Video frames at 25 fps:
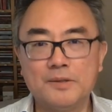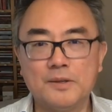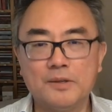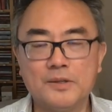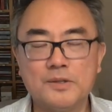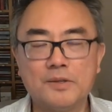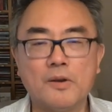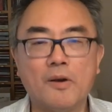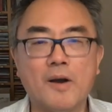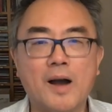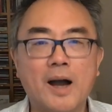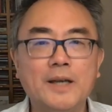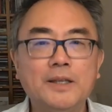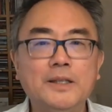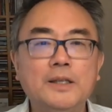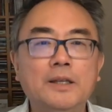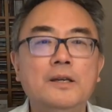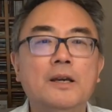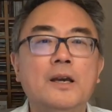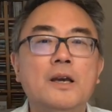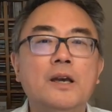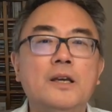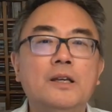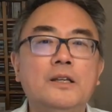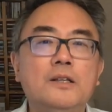So, i.e.,
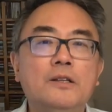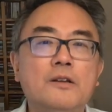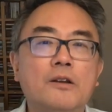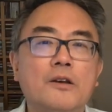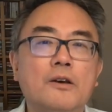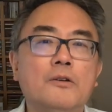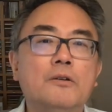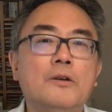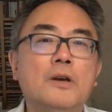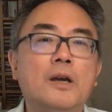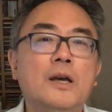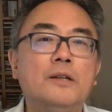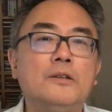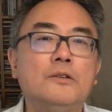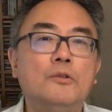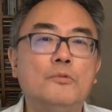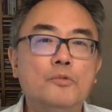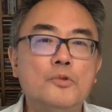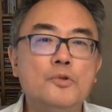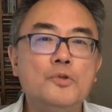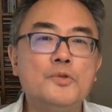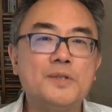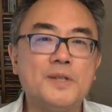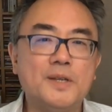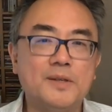the
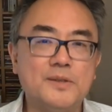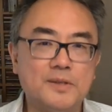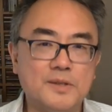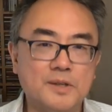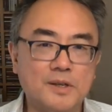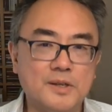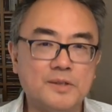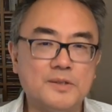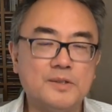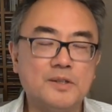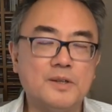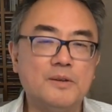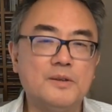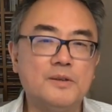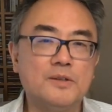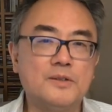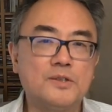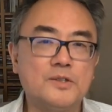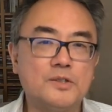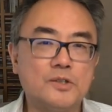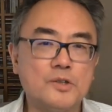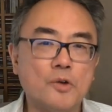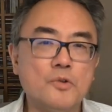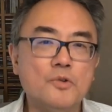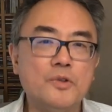rules exist
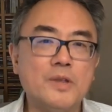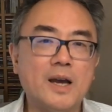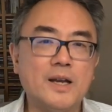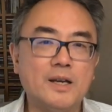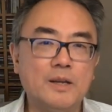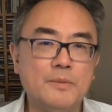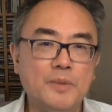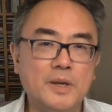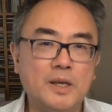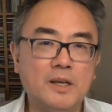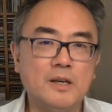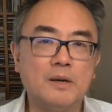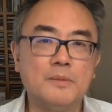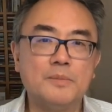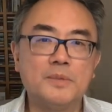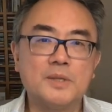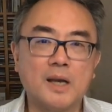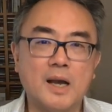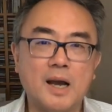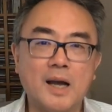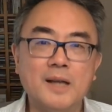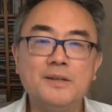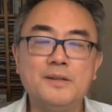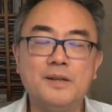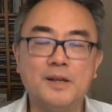so that it becomes
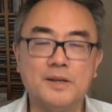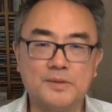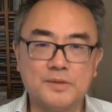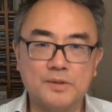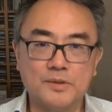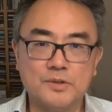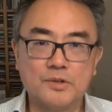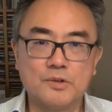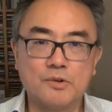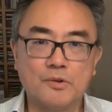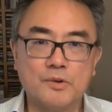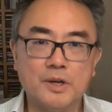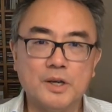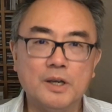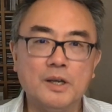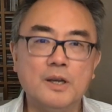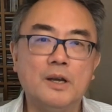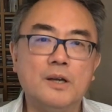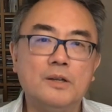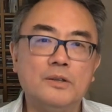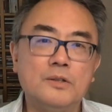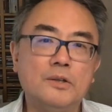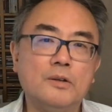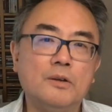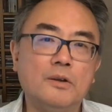unnecessary
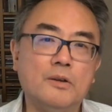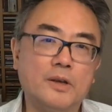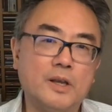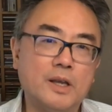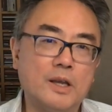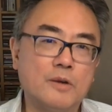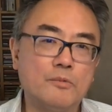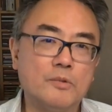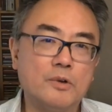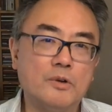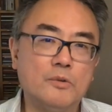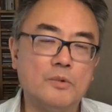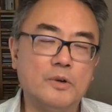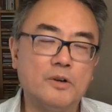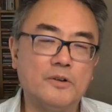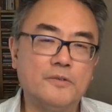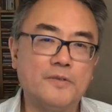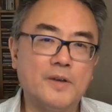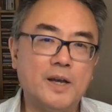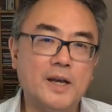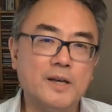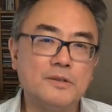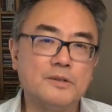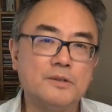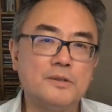to look at real world
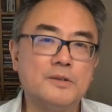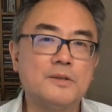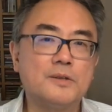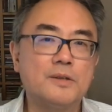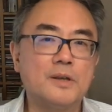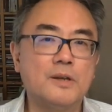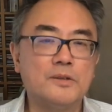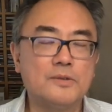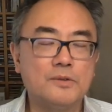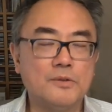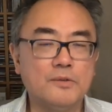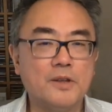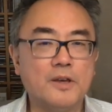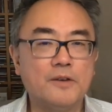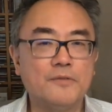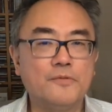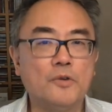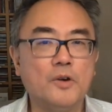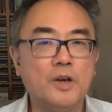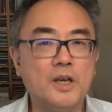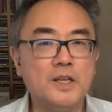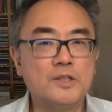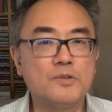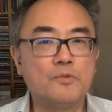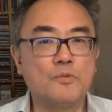factors. So therefore,
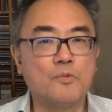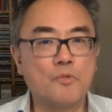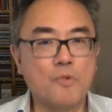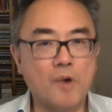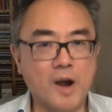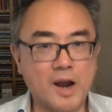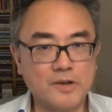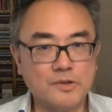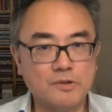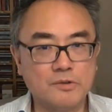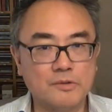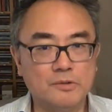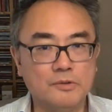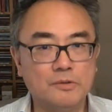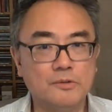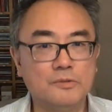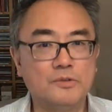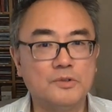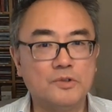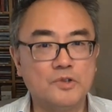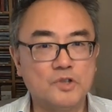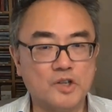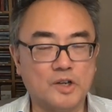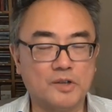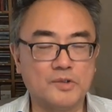it's rational
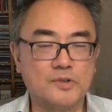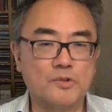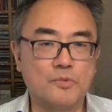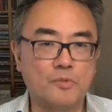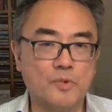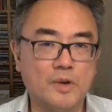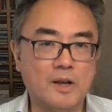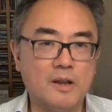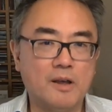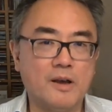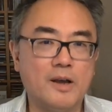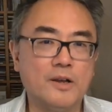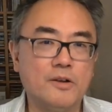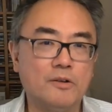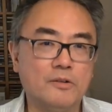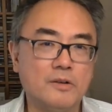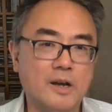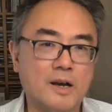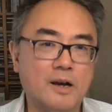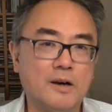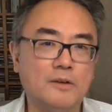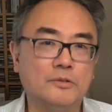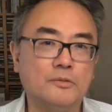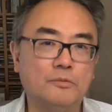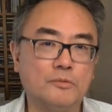just to rely on
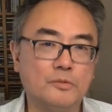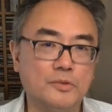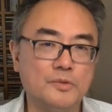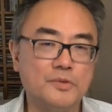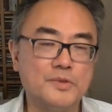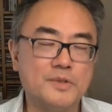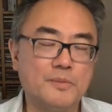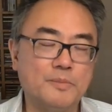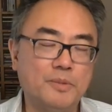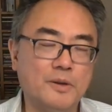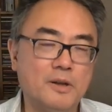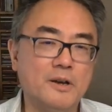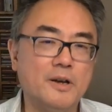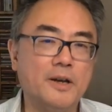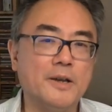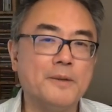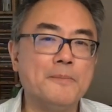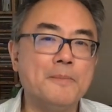how the rules apply.